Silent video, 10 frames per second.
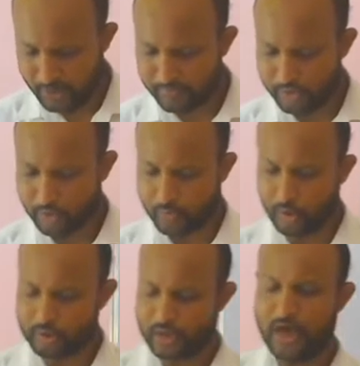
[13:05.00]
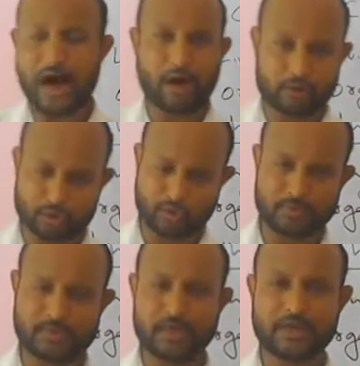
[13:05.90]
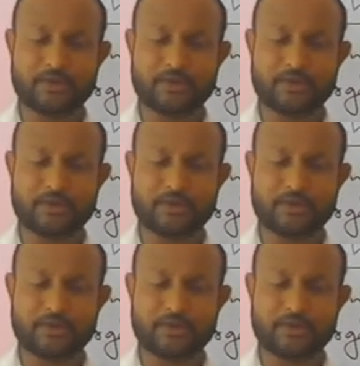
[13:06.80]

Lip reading: If we talk about autotrophs,